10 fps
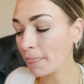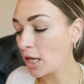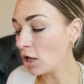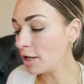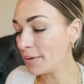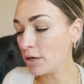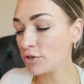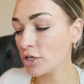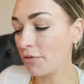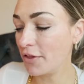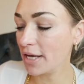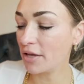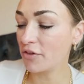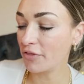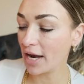Y'all let me know what y'all think.
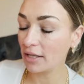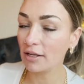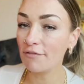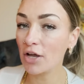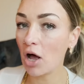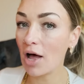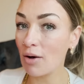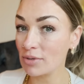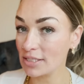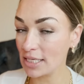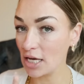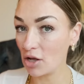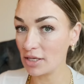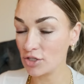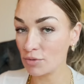Other than that, I love y'all. I will see
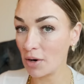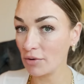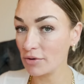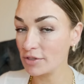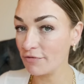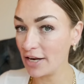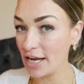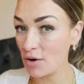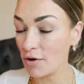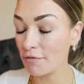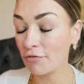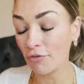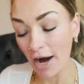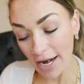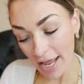y'all in tomorrow's video on
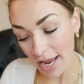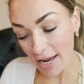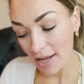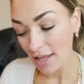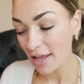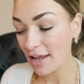Friday.